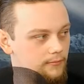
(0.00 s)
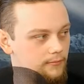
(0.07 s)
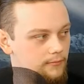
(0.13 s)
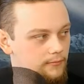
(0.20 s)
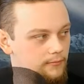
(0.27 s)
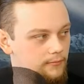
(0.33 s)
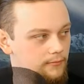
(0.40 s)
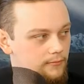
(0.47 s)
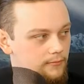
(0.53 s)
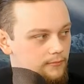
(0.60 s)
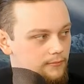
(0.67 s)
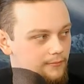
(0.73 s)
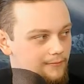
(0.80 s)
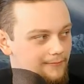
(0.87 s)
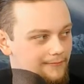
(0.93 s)

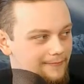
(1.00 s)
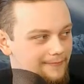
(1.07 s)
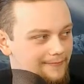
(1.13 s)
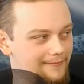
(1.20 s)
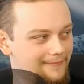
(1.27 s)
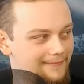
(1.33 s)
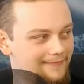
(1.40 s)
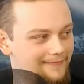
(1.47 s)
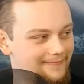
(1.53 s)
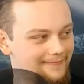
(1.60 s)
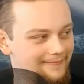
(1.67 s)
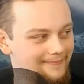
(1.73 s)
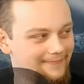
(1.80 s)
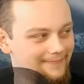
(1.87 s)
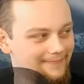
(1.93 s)

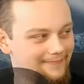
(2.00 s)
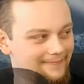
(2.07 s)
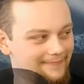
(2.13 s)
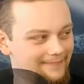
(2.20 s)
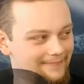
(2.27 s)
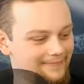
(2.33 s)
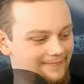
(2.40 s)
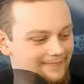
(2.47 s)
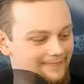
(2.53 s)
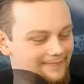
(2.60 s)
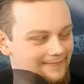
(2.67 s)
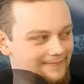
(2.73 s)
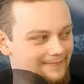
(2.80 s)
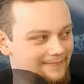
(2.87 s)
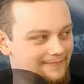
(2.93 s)

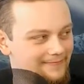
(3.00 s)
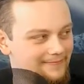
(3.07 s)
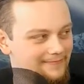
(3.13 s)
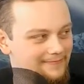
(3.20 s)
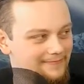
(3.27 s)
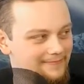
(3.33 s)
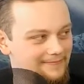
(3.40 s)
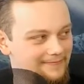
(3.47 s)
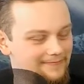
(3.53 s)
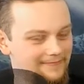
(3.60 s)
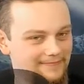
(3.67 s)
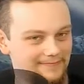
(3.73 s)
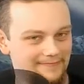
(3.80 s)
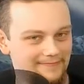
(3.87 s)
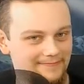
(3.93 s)
The person shown says nothing.